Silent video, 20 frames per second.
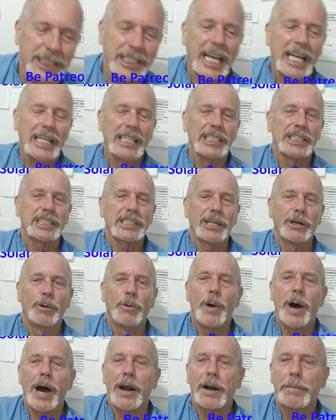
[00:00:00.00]
stainless steel
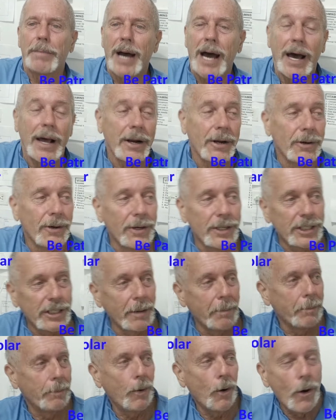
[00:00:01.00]
water bottle or
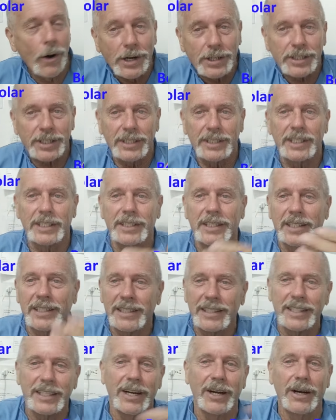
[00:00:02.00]
some porcelain,
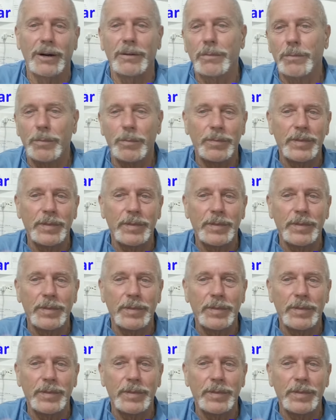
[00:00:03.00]
you know.